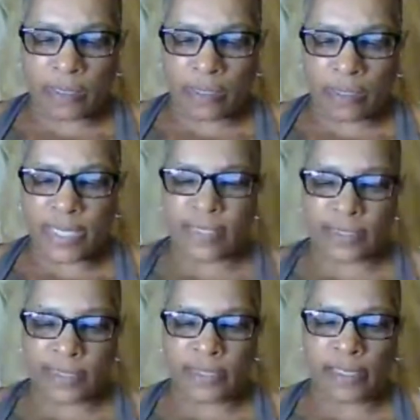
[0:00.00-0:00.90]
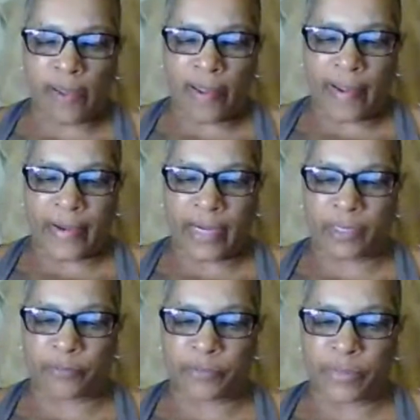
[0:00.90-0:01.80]
Again, I
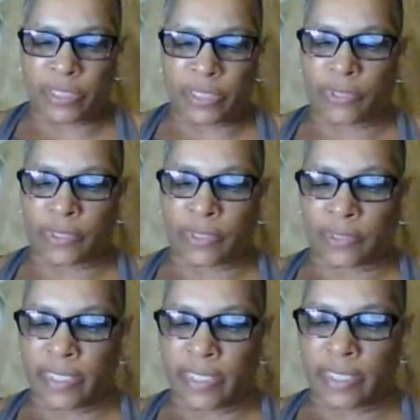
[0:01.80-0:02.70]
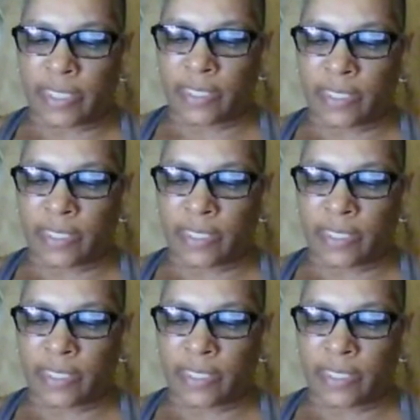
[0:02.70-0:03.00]
responded with praying.